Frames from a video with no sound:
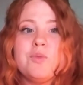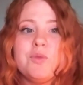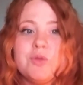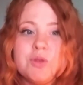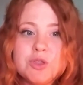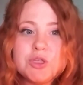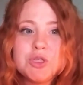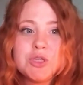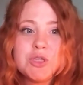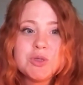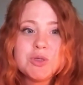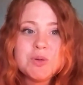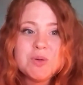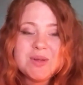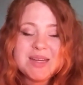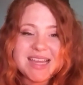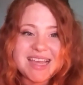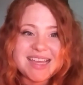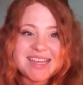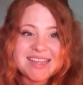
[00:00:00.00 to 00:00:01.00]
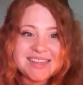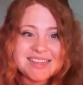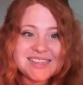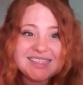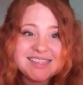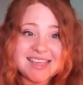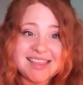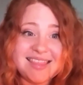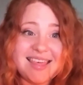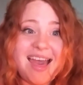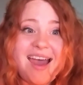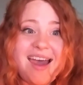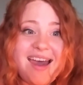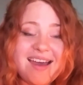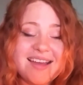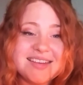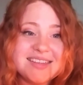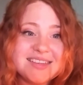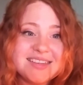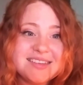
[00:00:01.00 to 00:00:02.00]
Tune into
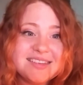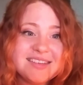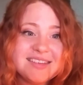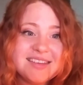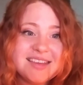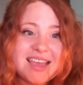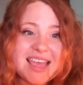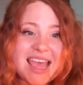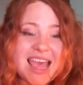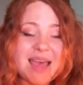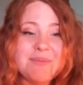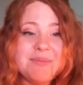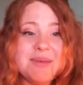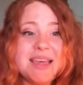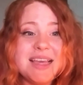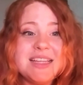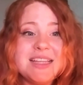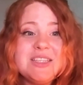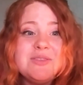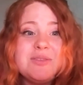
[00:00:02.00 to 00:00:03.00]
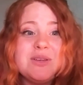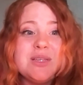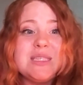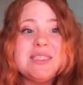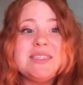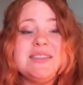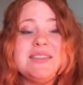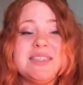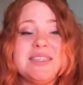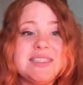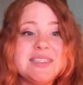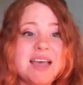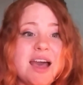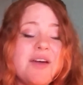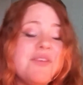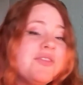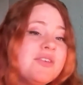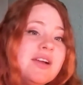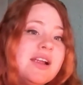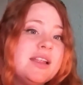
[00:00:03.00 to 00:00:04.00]
that and begin to
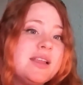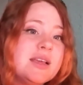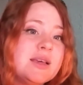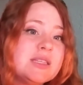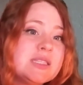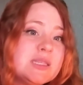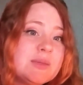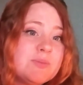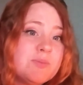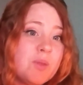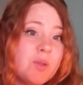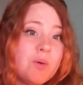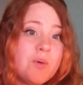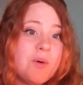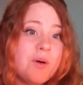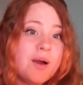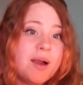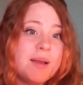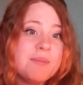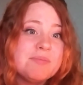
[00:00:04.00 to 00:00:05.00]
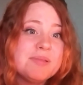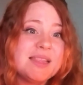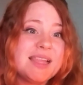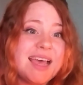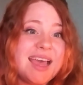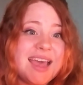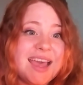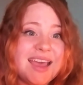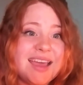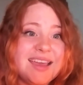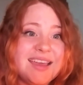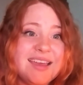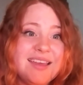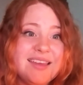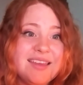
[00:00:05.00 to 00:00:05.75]
discover and explore and play.